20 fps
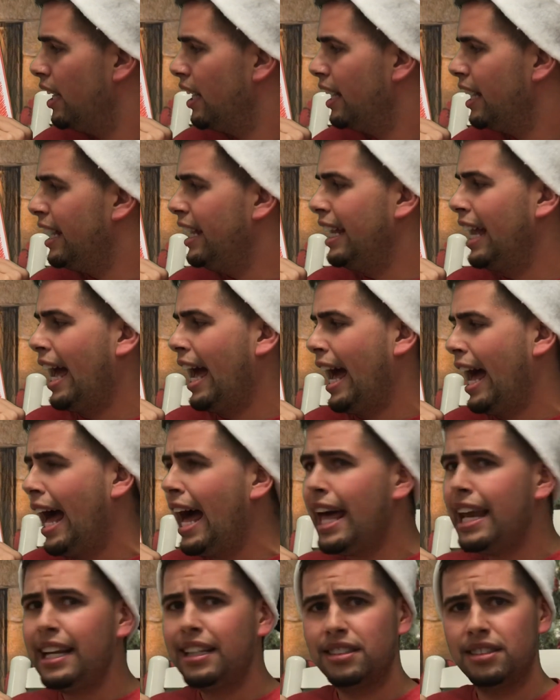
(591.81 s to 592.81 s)
He
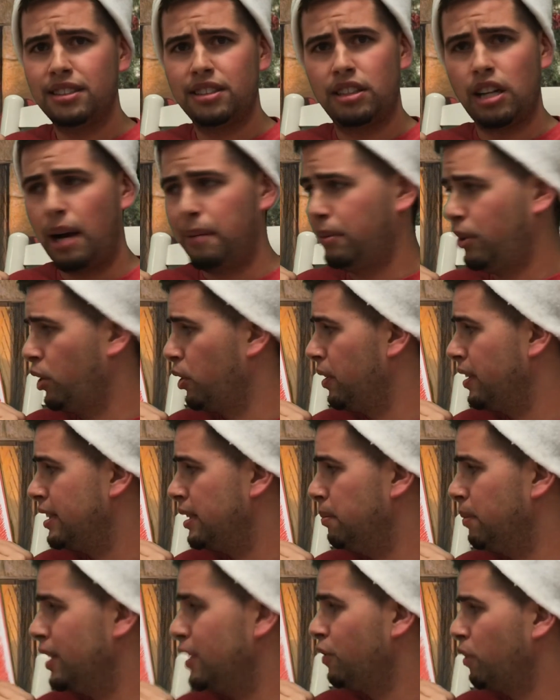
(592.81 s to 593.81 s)
hadn't stopped
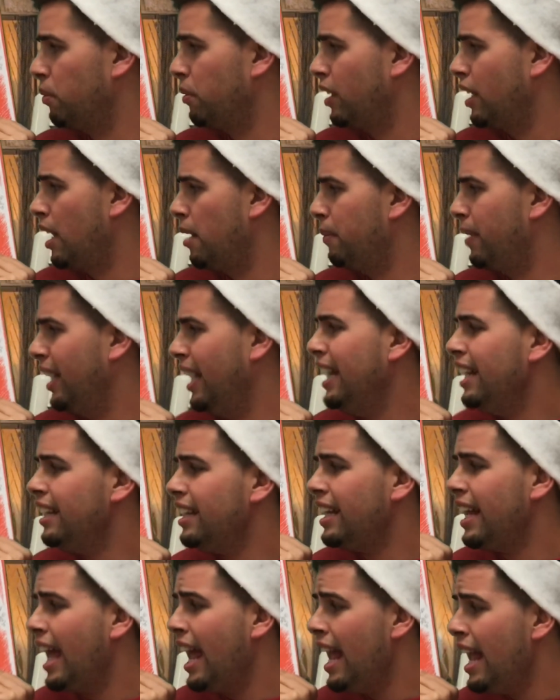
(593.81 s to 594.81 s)
Christmas from coming.
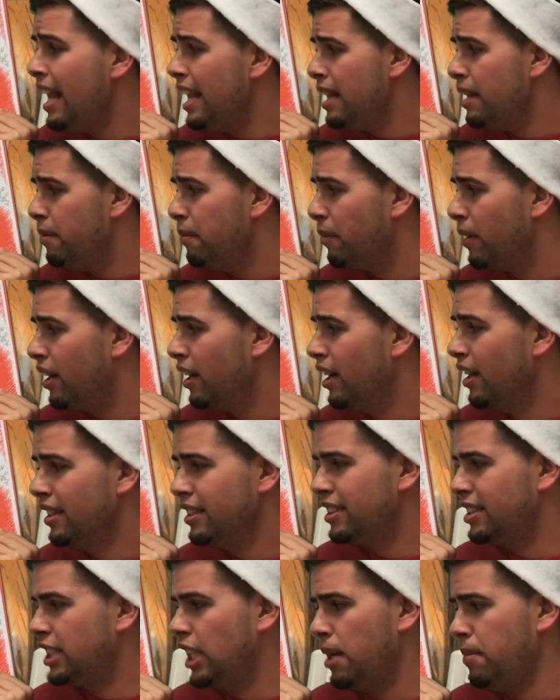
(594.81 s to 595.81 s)
It came.
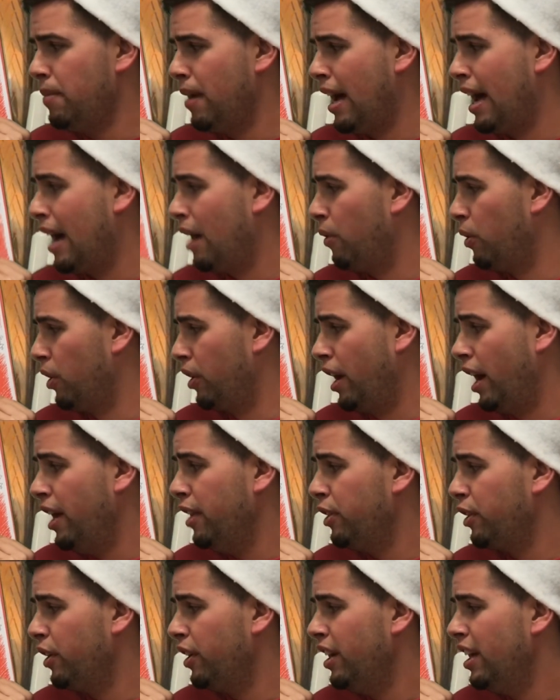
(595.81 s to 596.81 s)
Somehow or
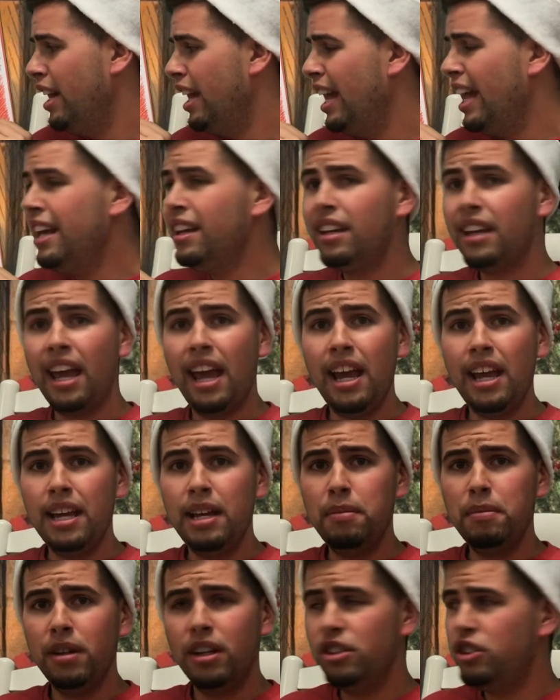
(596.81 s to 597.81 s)
other, it
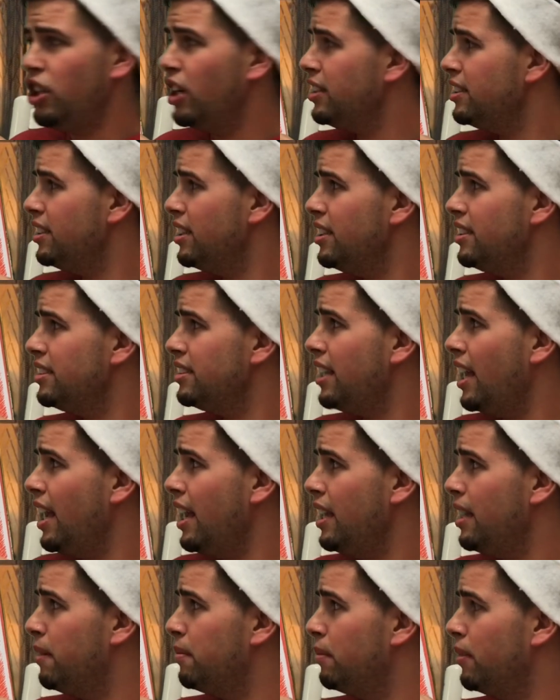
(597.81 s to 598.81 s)
came just the
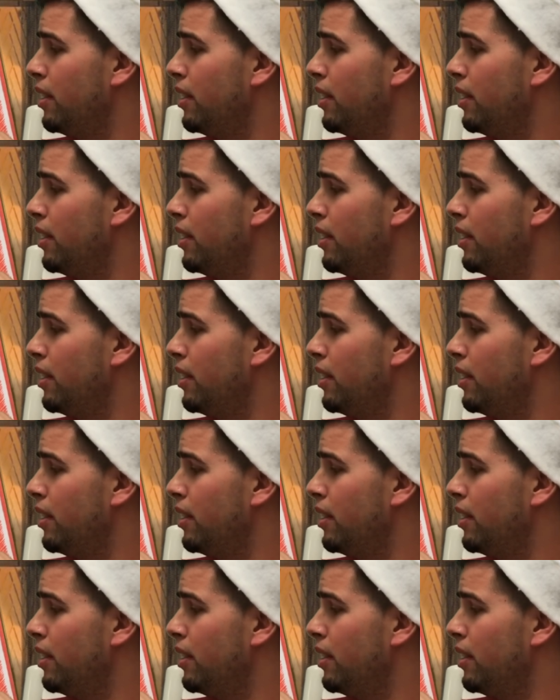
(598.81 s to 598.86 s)
same.